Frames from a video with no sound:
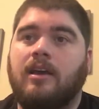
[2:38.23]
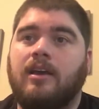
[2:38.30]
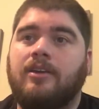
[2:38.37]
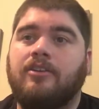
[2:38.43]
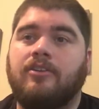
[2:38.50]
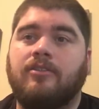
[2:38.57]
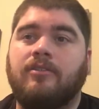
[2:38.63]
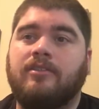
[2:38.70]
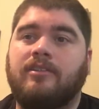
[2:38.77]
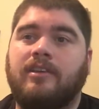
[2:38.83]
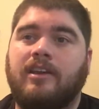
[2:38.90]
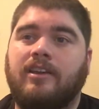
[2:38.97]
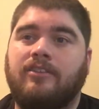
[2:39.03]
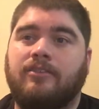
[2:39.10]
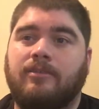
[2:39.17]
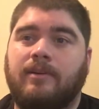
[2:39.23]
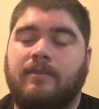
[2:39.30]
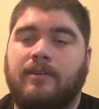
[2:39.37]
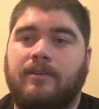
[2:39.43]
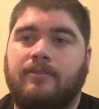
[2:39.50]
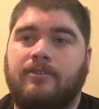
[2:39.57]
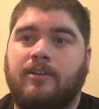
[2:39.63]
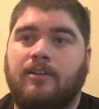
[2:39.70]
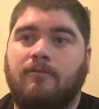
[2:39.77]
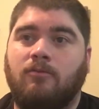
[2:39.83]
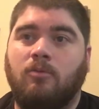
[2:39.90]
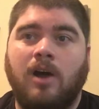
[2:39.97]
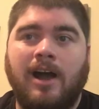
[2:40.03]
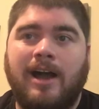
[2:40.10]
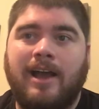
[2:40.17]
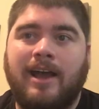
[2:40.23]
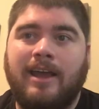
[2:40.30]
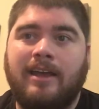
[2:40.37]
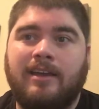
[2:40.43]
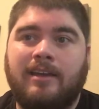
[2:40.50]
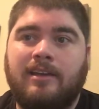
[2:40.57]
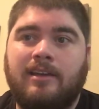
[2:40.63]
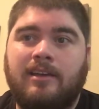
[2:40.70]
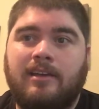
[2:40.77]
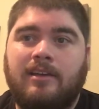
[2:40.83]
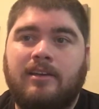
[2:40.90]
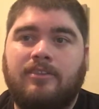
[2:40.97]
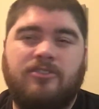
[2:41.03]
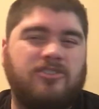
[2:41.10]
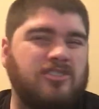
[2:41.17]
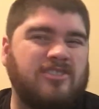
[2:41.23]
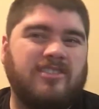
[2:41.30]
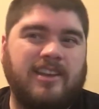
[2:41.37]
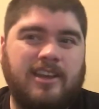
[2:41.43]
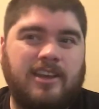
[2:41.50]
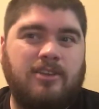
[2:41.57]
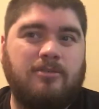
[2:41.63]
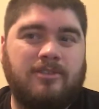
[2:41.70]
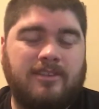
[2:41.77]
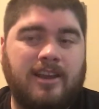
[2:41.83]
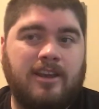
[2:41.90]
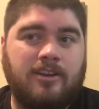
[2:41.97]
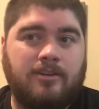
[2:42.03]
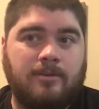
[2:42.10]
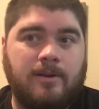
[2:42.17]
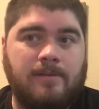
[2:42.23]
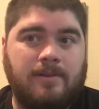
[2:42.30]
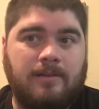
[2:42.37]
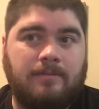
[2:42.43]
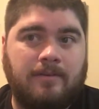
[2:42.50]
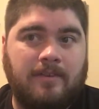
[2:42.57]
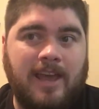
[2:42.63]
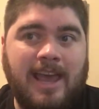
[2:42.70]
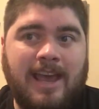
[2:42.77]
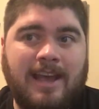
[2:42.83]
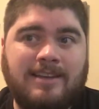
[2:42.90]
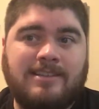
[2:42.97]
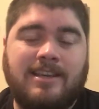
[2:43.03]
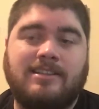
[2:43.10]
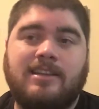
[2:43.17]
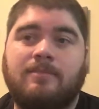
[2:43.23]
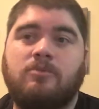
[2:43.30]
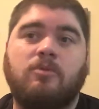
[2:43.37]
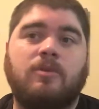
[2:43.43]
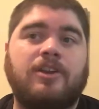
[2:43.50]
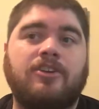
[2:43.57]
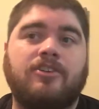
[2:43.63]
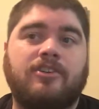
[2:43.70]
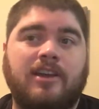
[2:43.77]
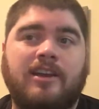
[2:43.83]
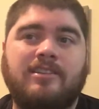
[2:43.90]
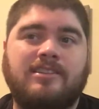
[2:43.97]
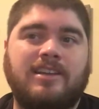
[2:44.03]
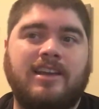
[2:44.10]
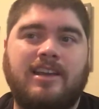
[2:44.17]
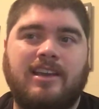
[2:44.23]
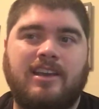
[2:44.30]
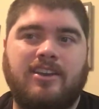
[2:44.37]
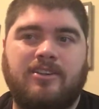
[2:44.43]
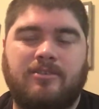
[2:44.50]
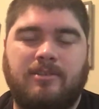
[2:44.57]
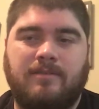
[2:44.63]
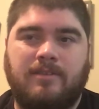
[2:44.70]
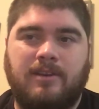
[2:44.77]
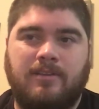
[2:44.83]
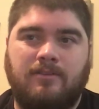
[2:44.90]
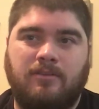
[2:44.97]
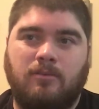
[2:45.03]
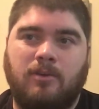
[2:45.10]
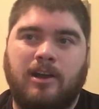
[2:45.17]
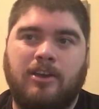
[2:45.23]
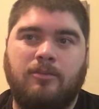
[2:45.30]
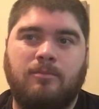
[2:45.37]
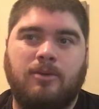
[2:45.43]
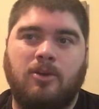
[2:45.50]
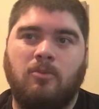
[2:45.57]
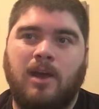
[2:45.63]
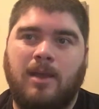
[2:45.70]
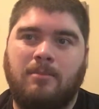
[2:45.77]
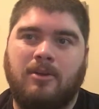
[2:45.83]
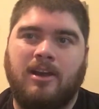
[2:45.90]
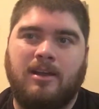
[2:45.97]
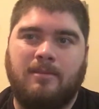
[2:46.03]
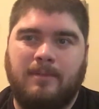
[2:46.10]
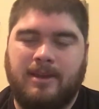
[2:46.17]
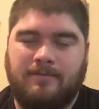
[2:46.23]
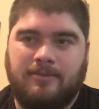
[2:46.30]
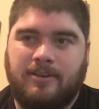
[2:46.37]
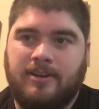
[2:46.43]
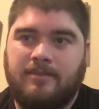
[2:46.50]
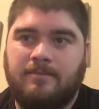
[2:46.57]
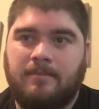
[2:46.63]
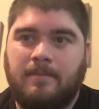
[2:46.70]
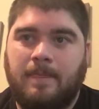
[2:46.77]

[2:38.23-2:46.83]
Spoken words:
You're going to take derivatives of y just like you would take a derivative of x, except when you're done taking a derivative of y, you put a y prime after it.